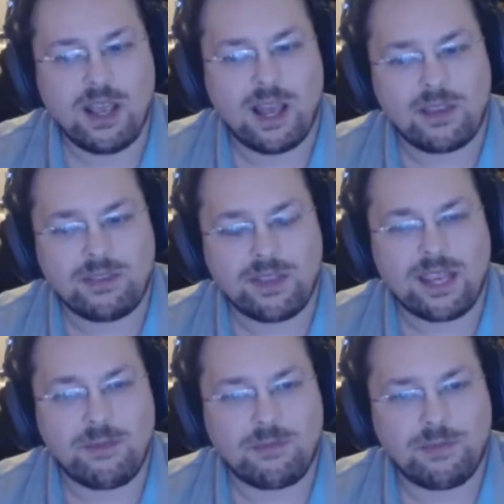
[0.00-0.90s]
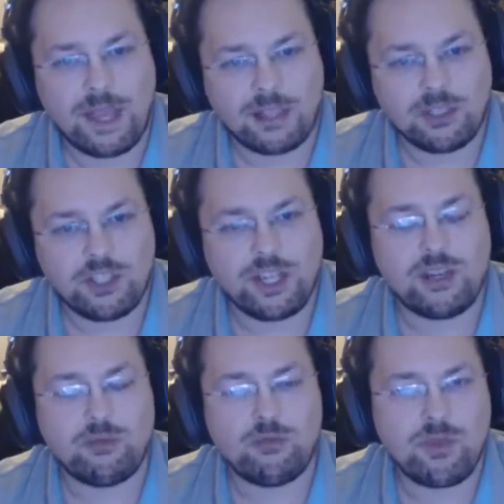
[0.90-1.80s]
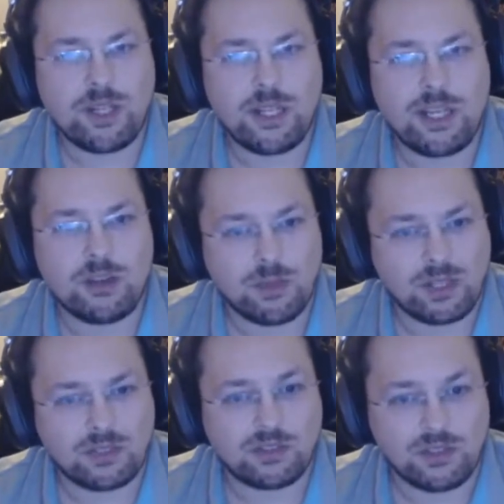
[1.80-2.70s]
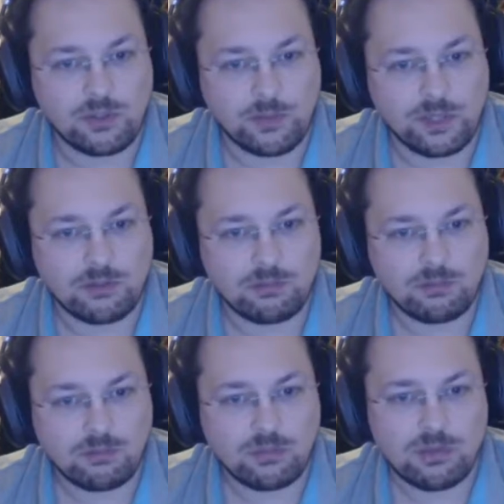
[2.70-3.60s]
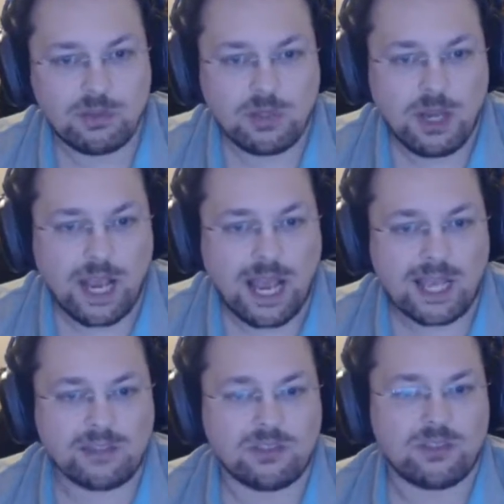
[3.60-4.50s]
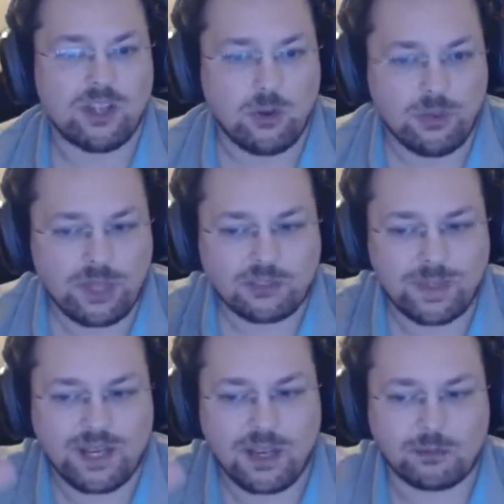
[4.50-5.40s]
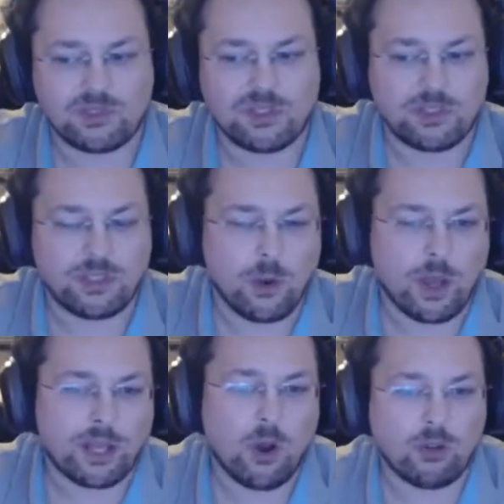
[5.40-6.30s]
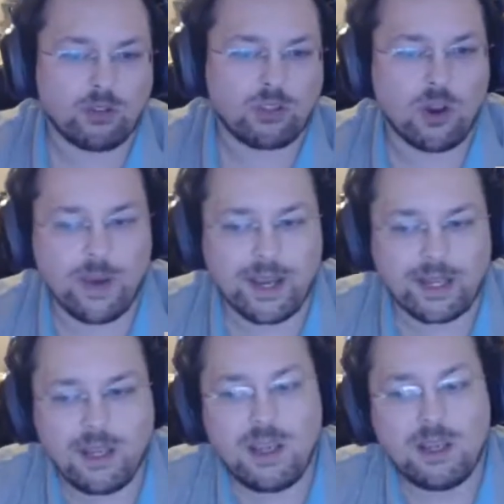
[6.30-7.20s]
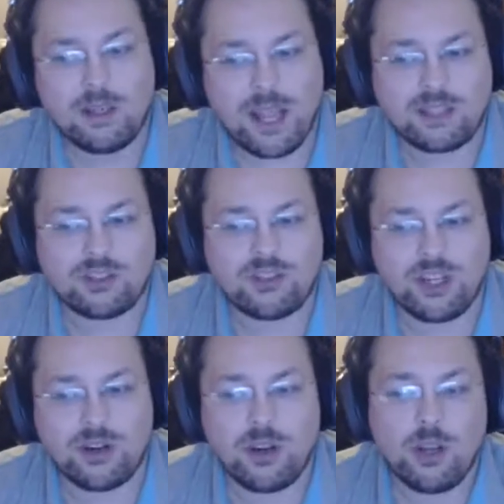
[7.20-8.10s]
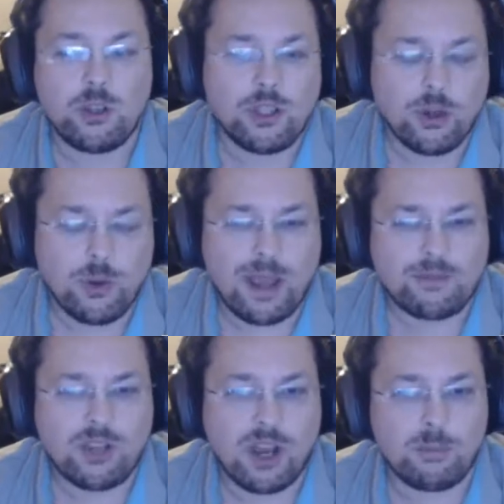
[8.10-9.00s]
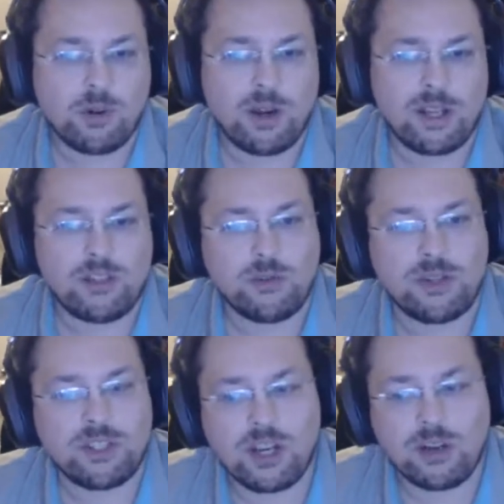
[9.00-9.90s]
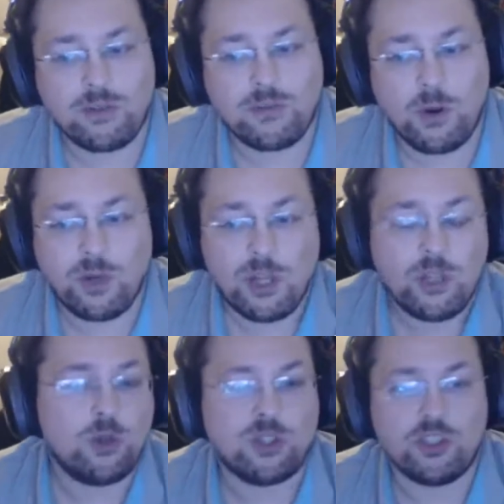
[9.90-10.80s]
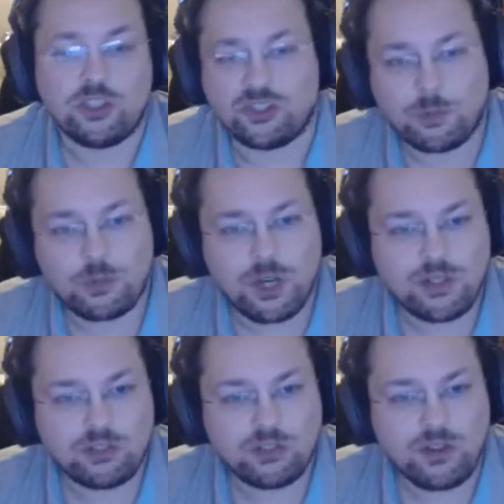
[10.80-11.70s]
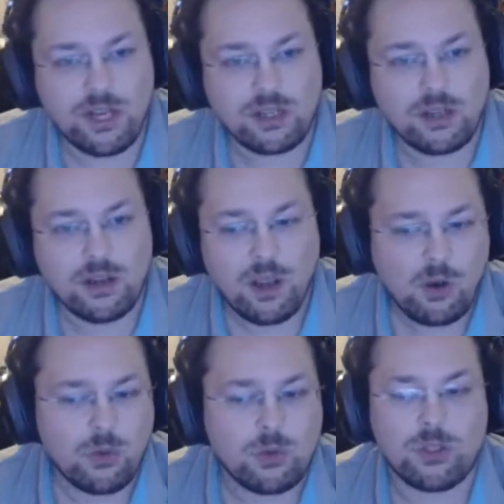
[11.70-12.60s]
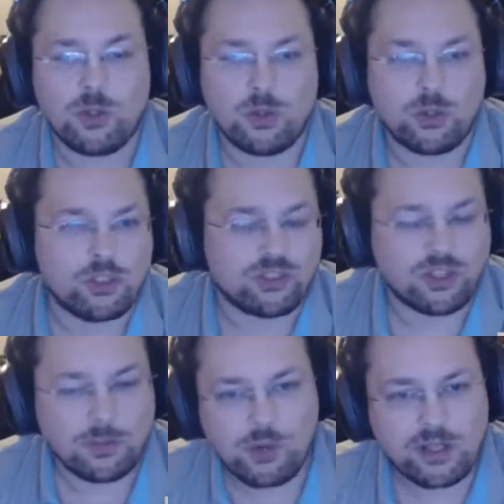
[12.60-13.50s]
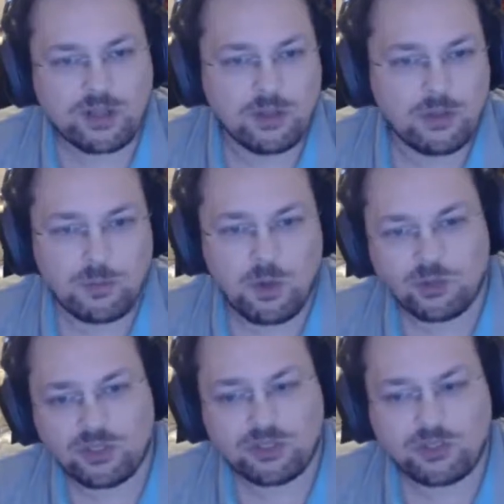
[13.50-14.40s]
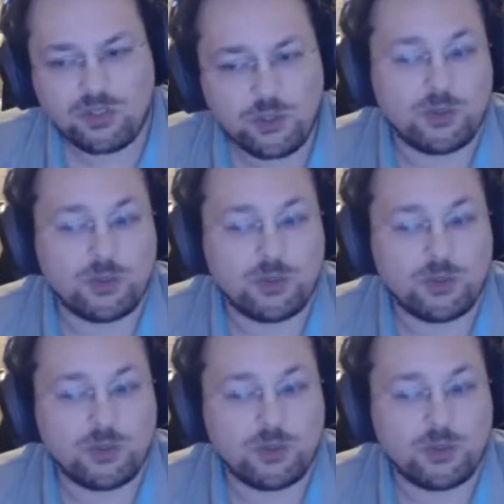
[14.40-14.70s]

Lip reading: I think if LG really commits to it, and this becomes an ongoing next year, you don't have to upgrade your entire phone. You can just upgrade the screen. Oh, you could just upgrade the processor.